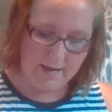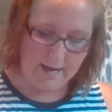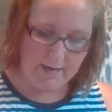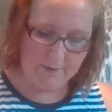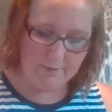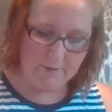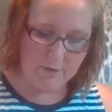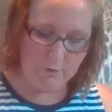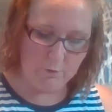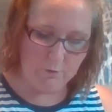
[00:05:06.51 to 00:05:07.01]

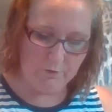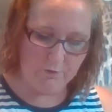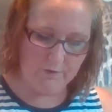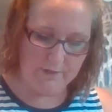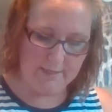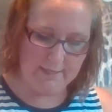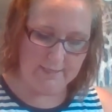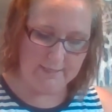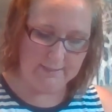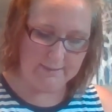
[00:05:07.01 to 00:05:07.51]
And the cool
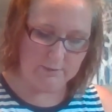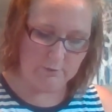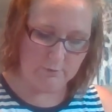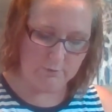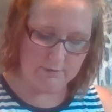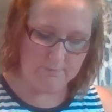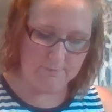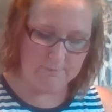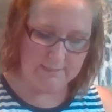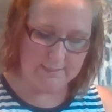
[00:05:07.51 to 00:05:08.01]
thing is, of
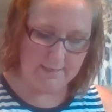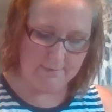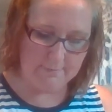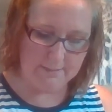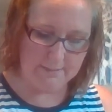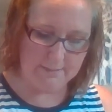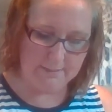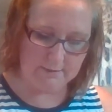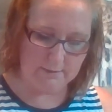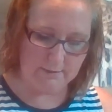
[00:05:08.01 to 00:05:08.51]
course, Miss
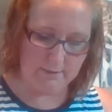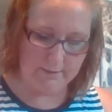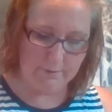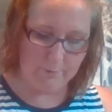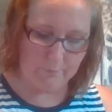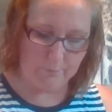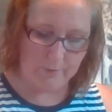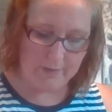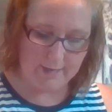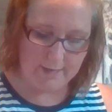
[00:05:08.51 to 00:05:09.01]
Amy's is a little
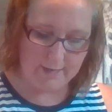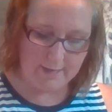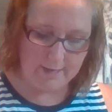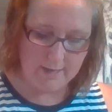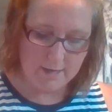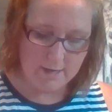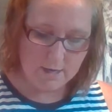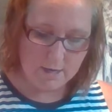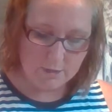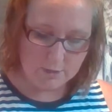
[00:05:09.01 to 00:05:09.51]
big.
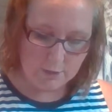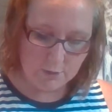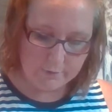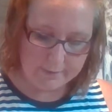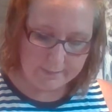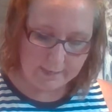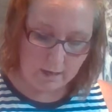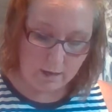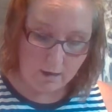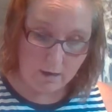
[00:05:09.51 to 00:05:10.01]
You
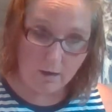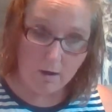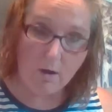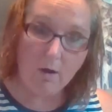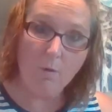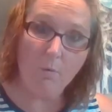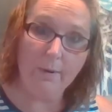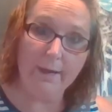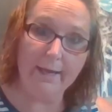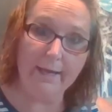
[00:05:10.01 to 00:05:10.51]
can
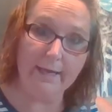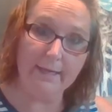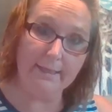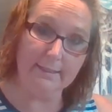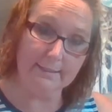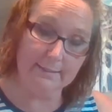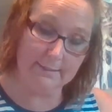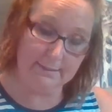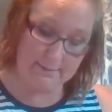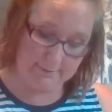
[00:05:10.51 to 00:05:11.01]

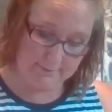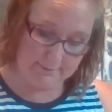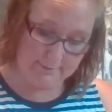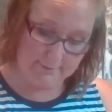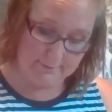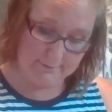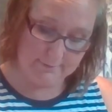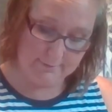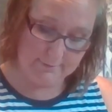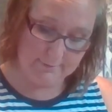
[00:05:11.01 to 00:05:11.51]
always,
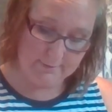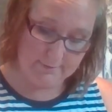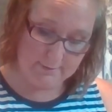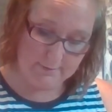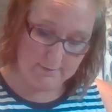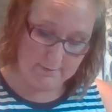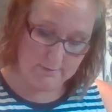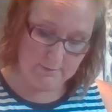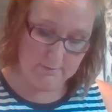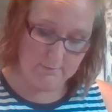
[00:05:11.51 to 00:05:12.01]

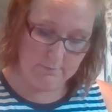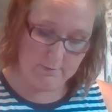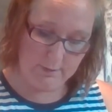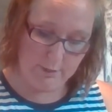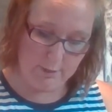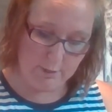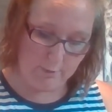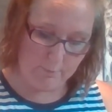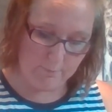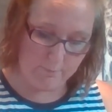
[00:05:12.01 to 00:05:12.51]

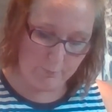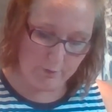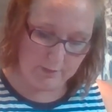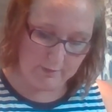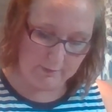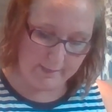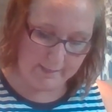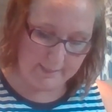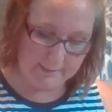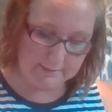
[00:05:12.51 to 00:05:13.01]
put a
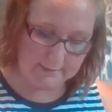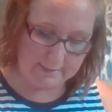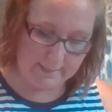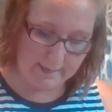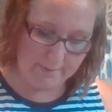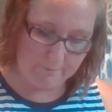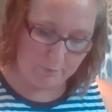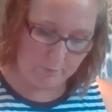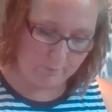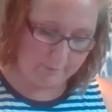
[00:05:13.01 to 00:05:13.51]

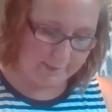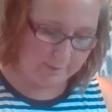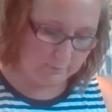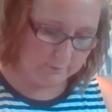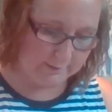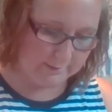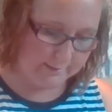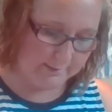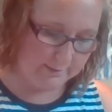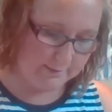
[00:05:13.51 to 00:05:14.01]
landscape
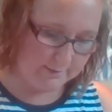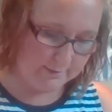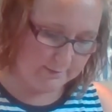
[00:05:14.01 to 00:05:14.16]
around it.